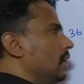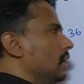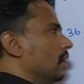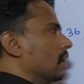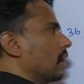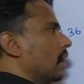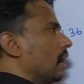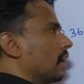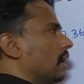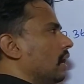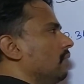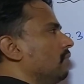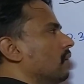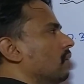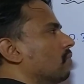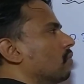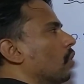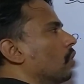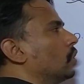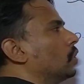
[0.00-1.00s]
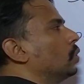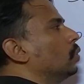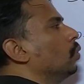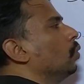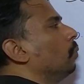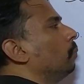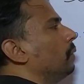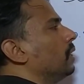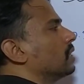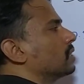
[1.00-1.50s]
here again we have got
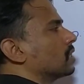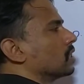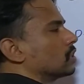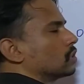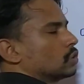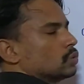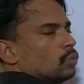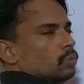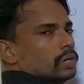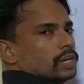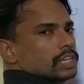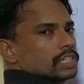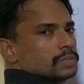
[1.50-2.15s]
two places two